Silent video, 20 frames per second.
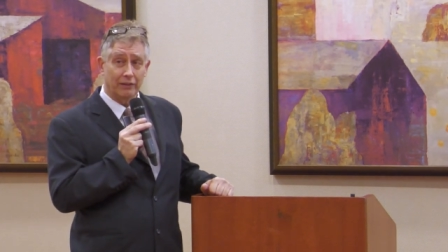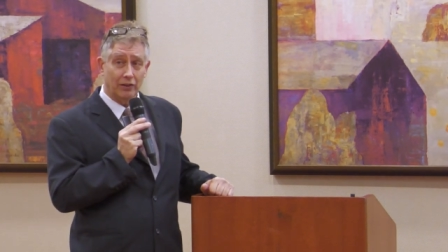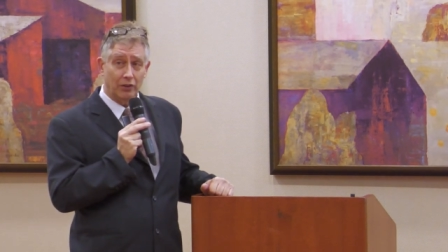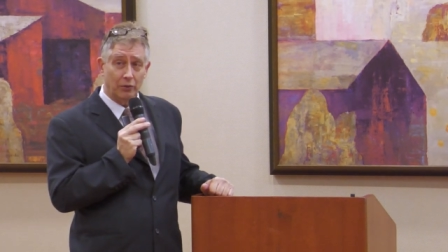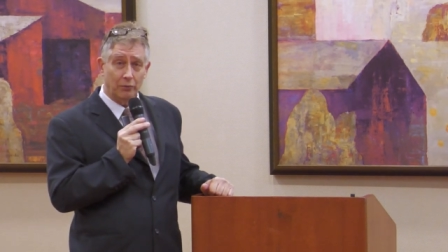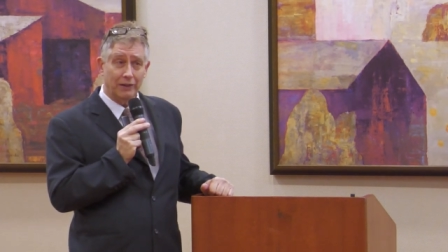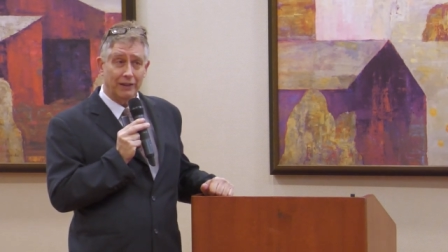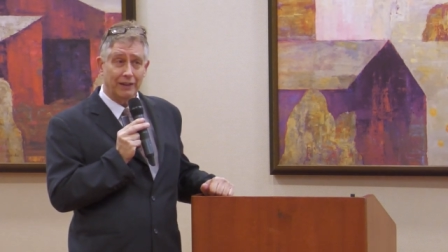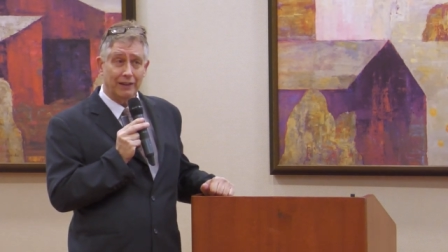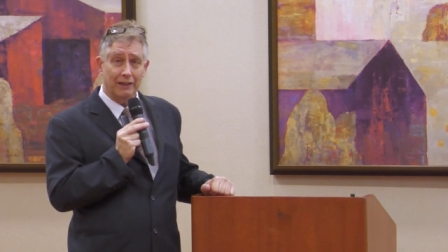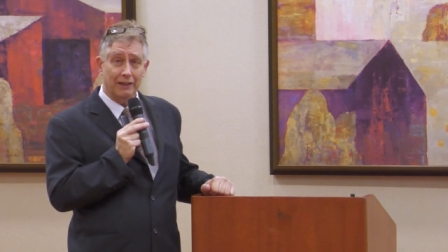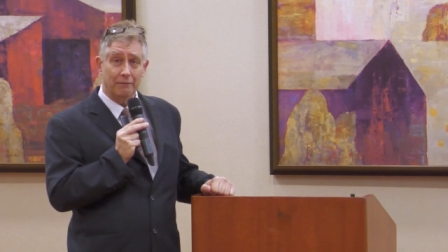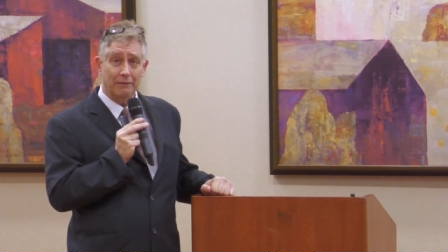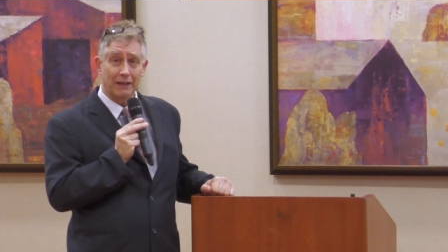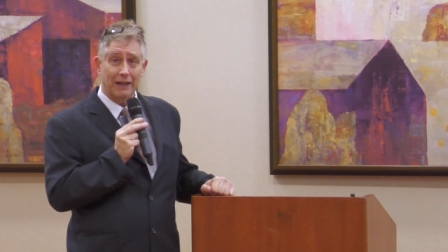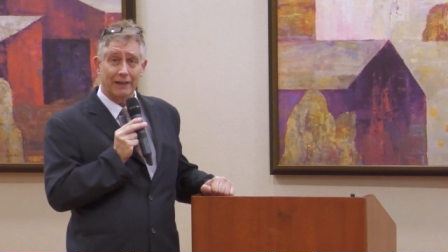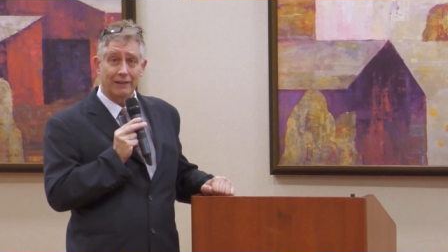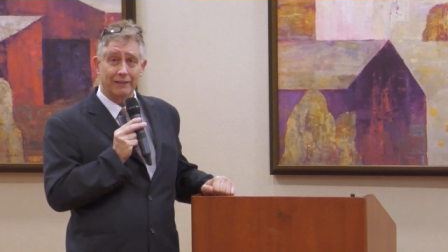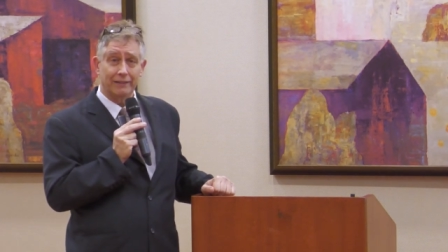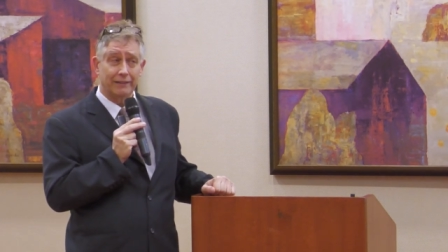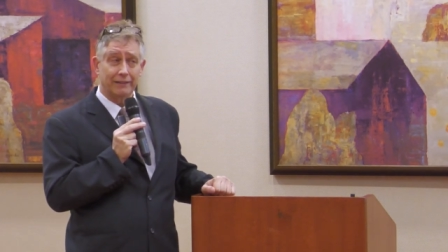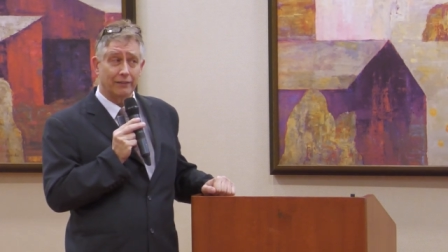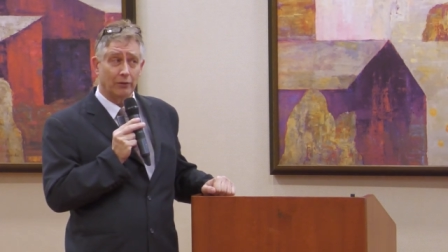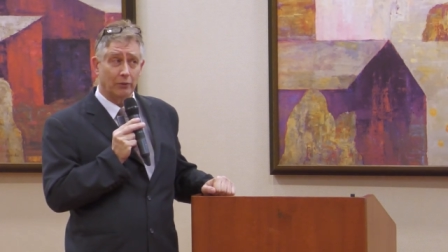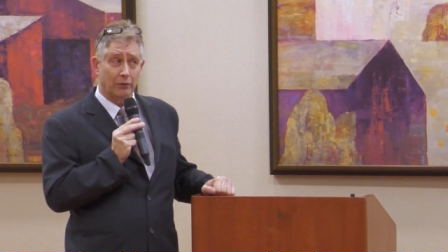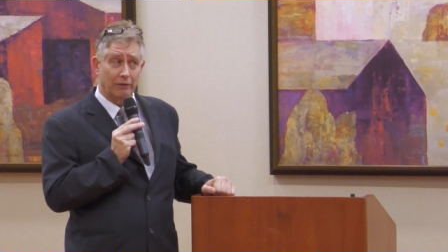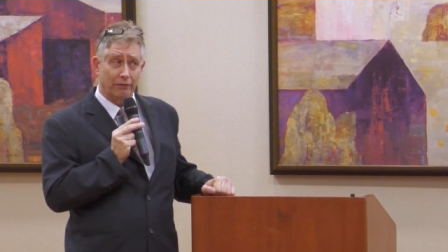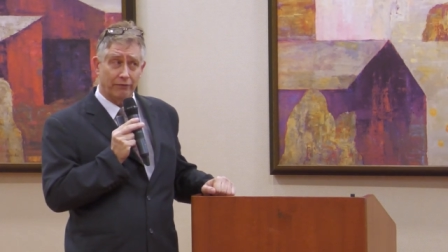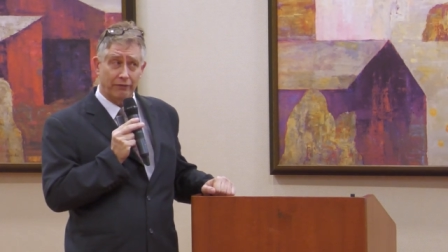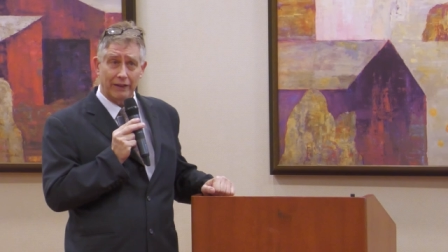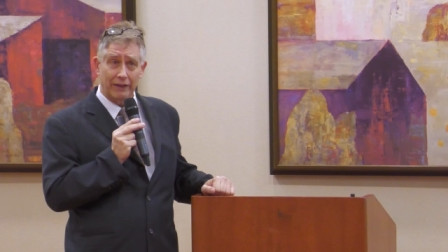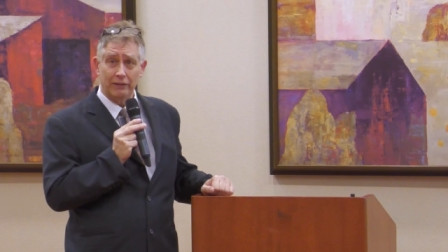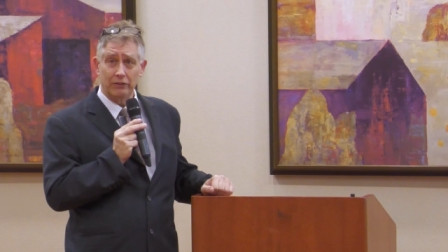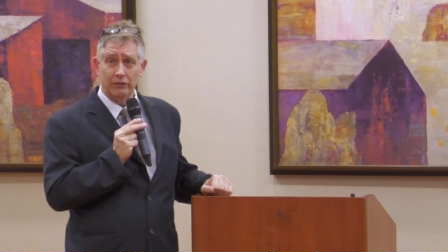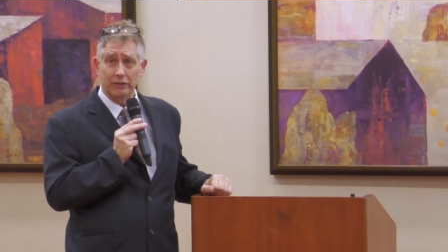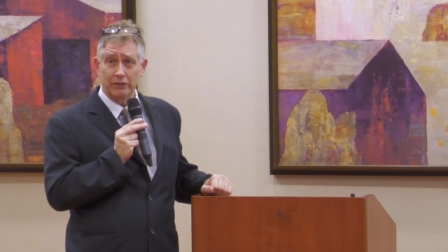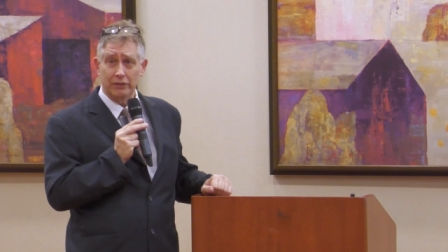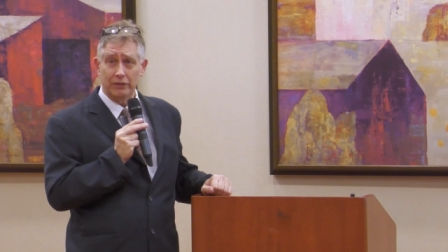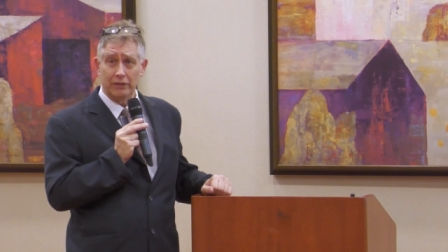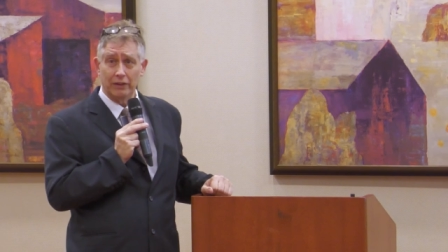new into M S, or a
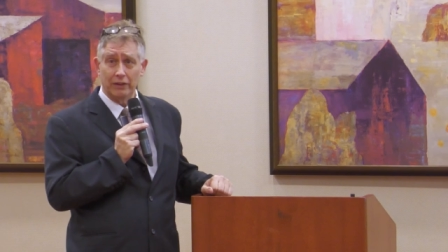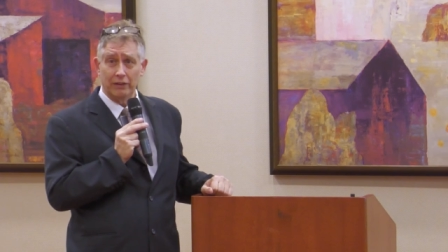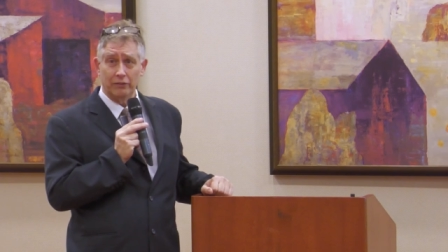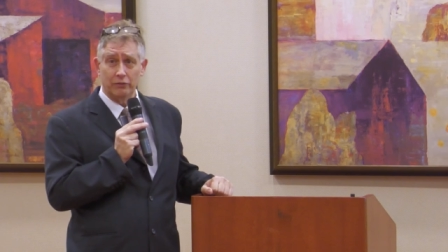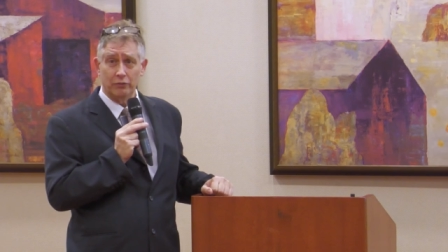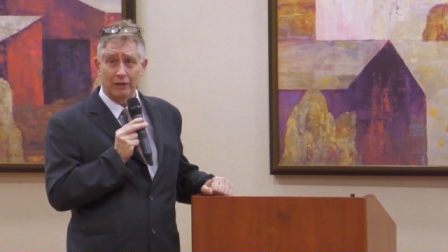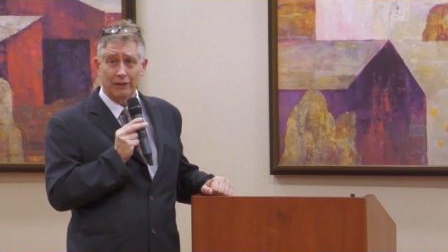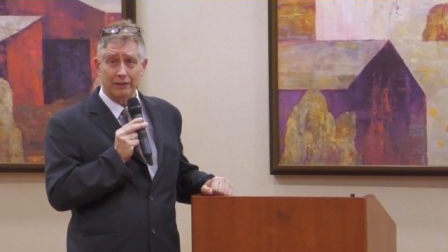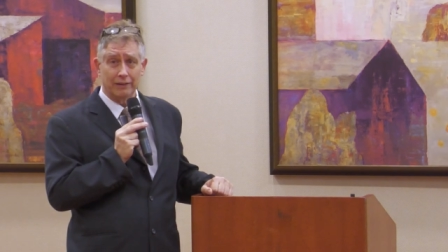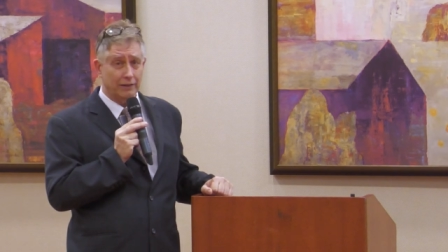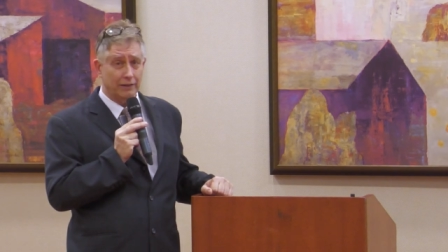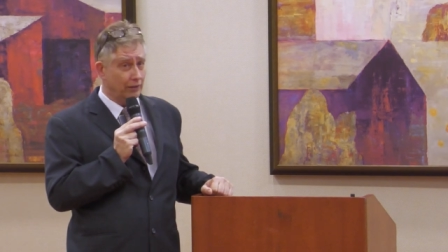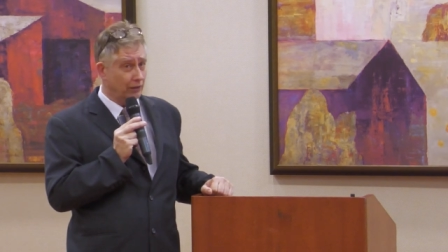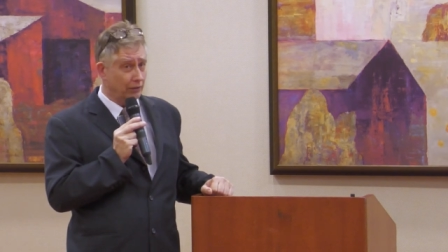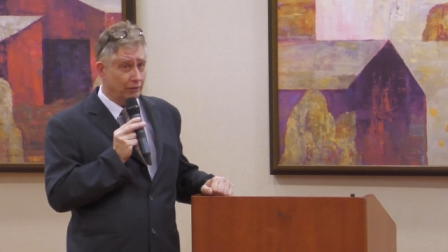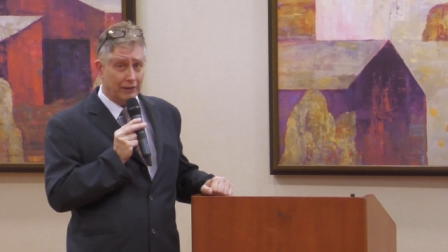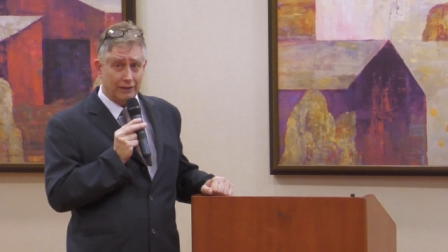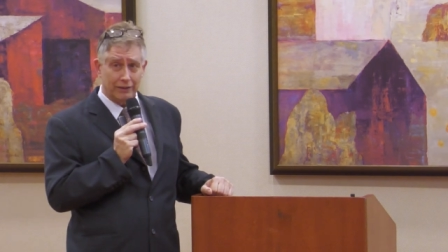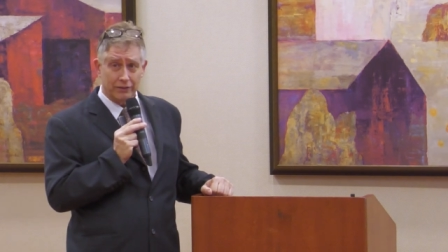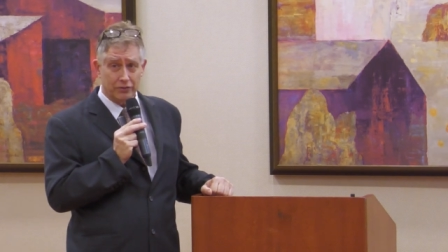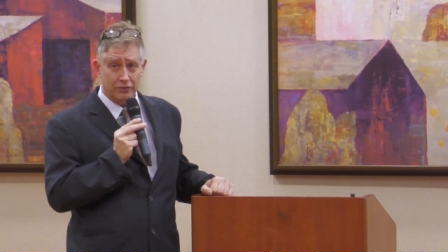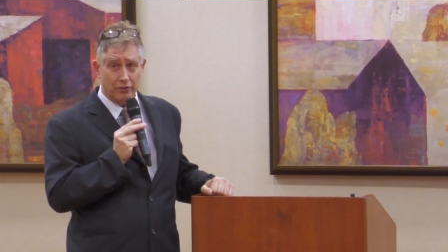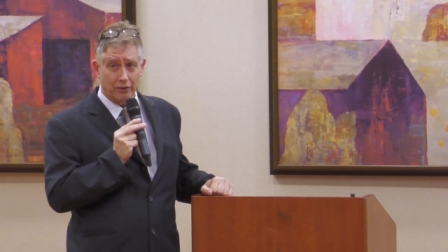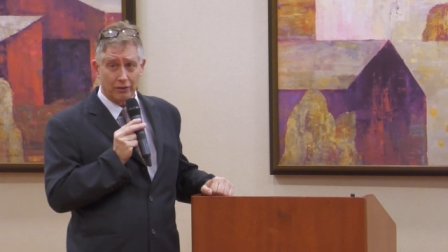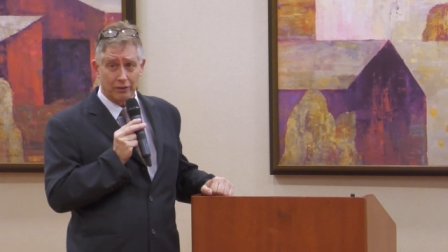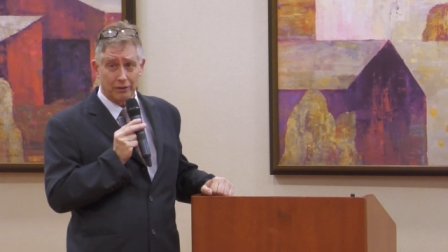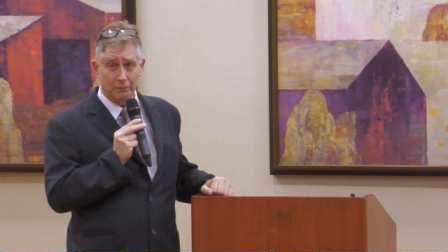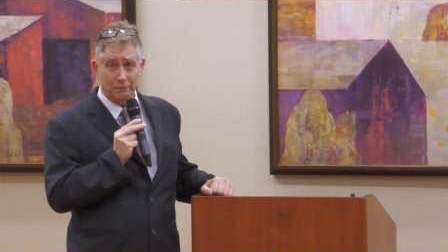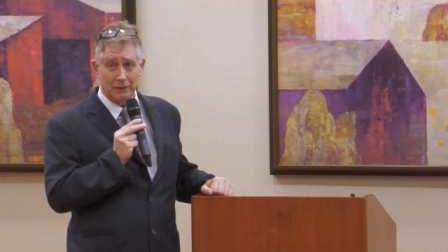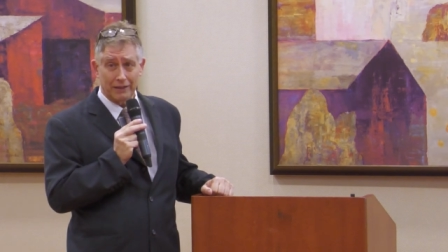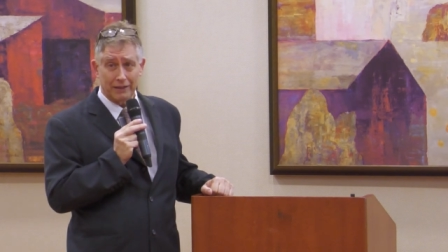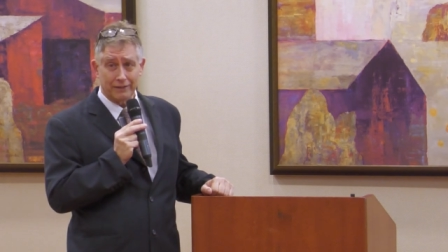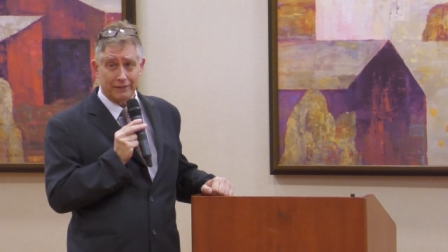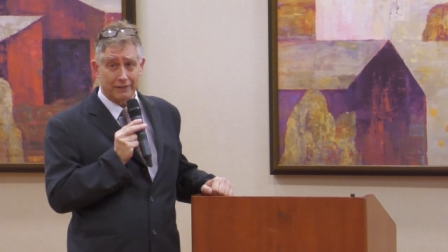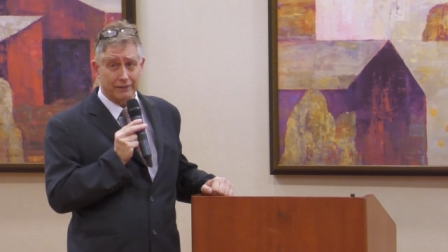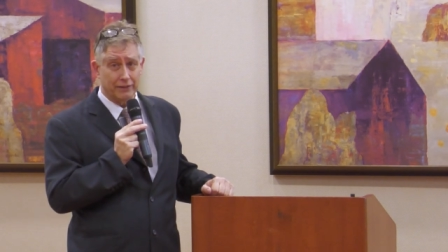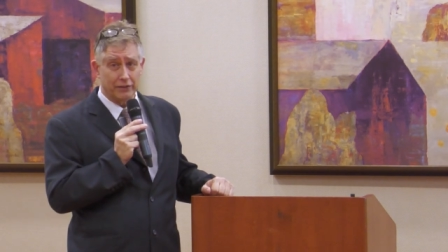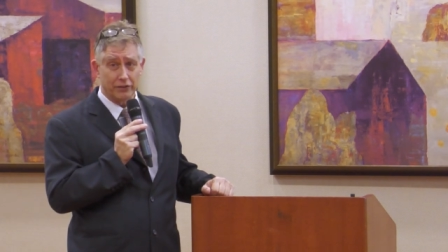failed drug, you need stronger medicine.